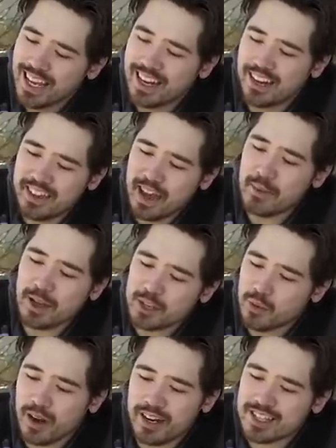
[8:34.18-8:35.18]
now the
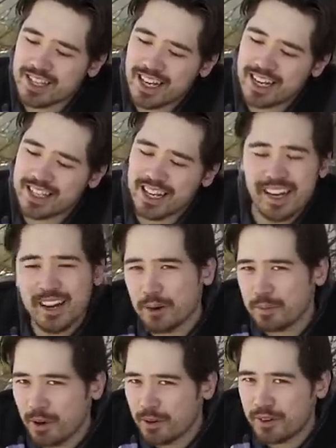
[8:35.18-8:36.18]
MX-1 is, is a near
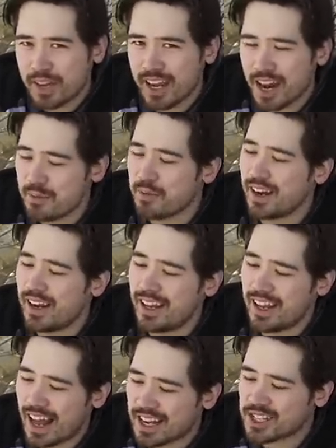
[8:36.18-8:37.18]
perfect camera.
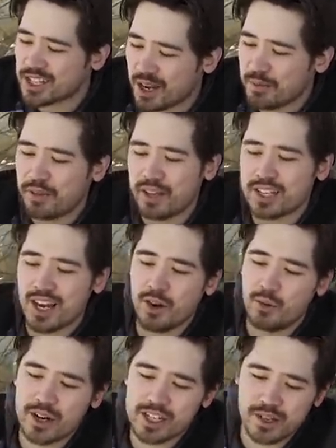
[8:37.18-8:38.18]
It has some things I
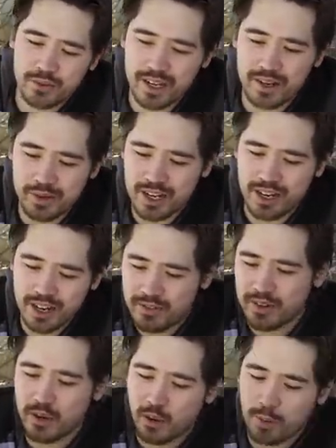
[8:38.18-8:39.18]
wish that we, we could
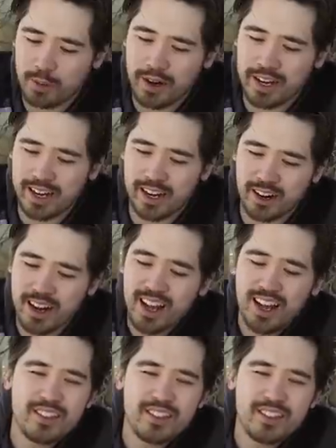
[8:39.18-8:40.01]
have incorporated here.